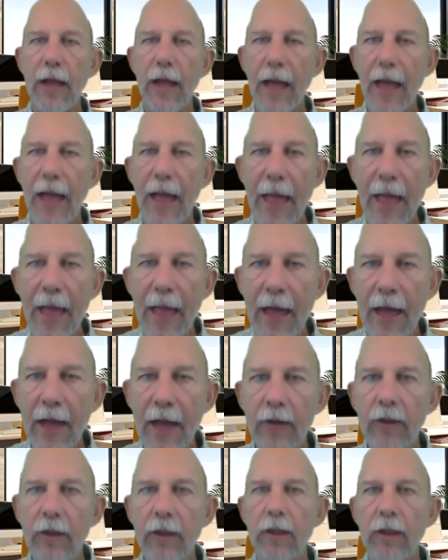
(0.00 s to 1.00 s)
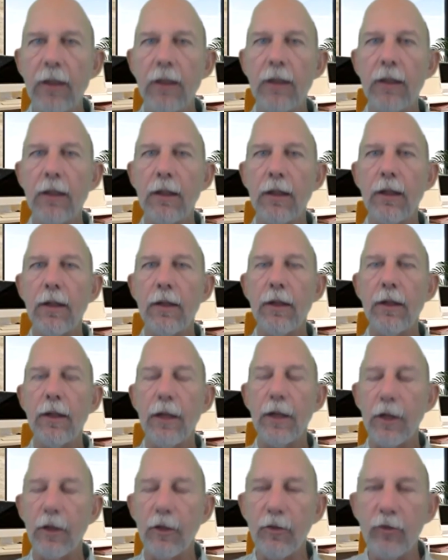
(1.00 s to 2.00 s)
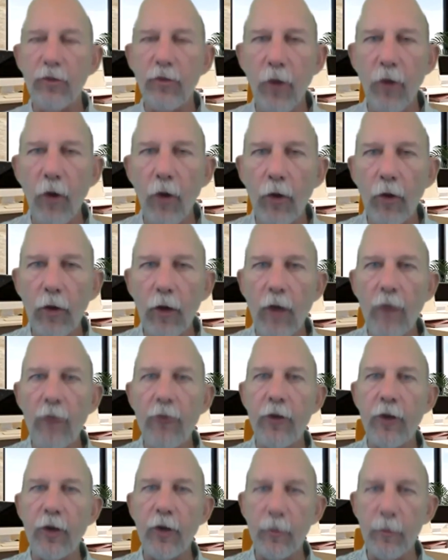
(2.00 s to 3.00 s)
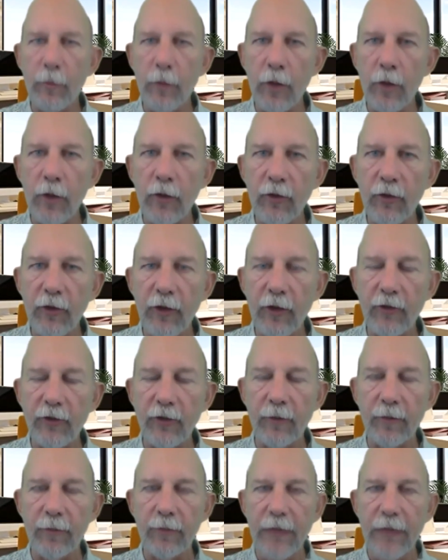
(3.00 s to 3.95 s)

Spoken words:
and the control of your immune system.